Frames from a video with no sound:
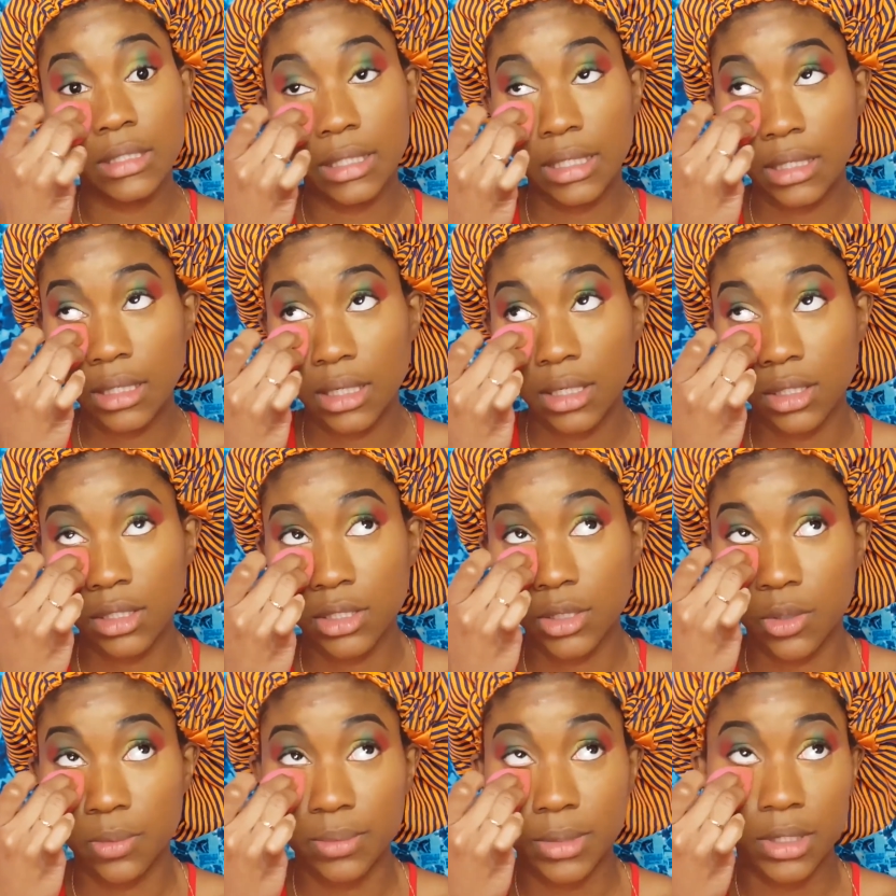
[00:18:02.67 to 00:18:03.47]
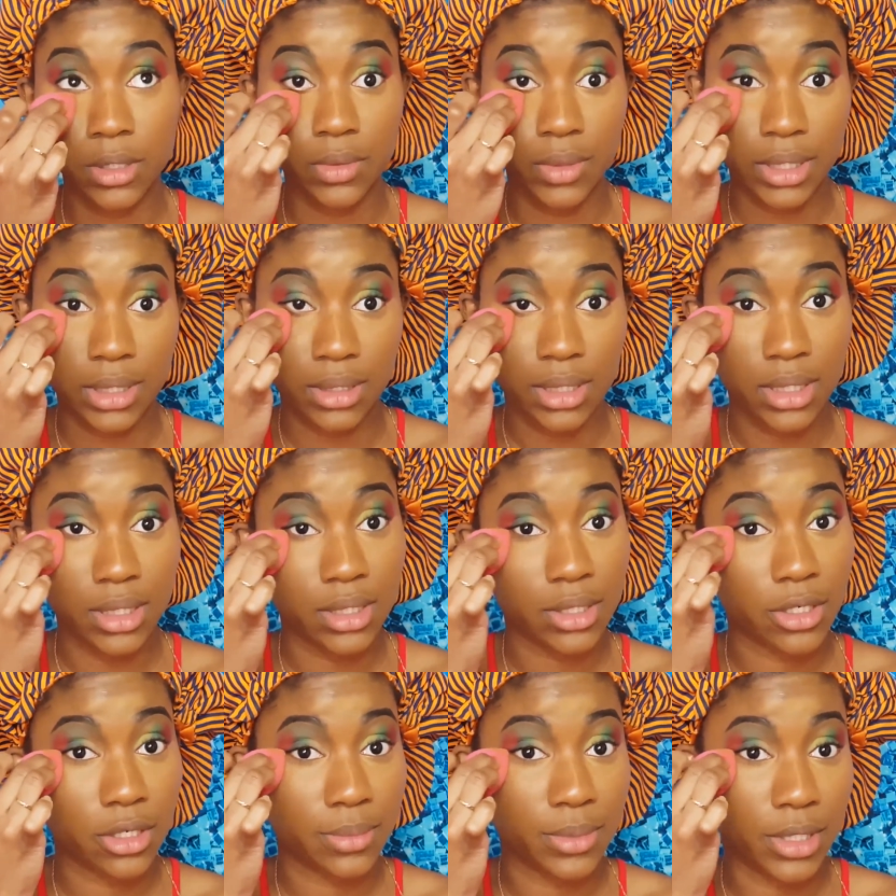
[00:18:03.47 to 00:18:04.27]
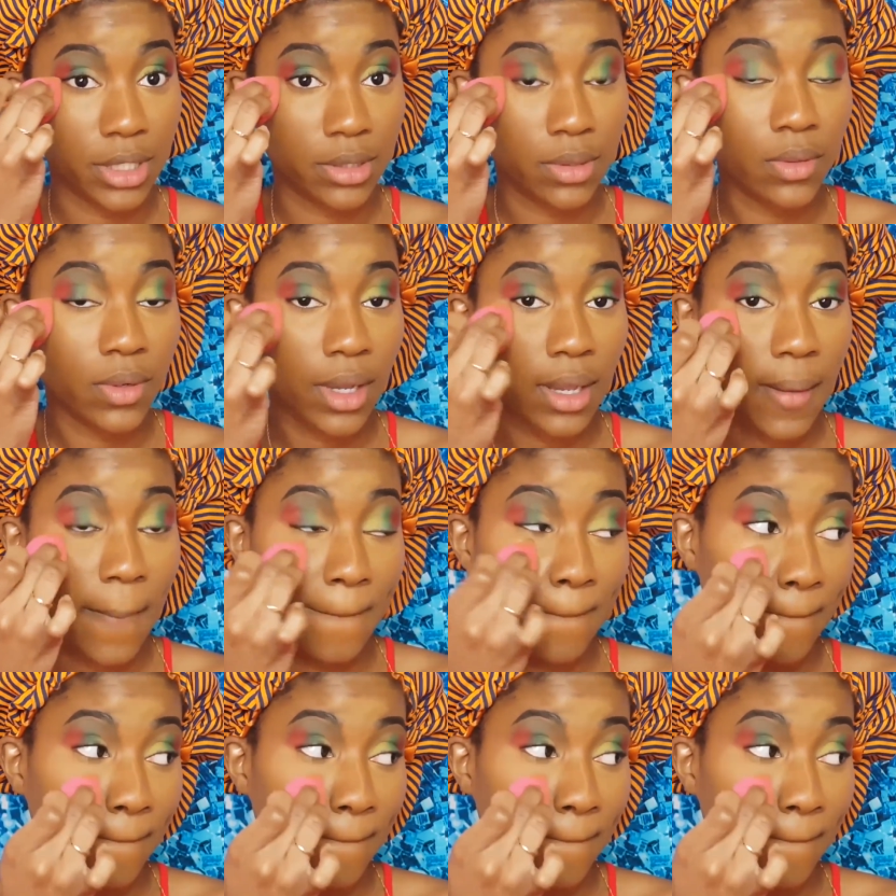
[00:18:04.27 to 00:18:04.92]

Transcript: link down below in the description. Okay,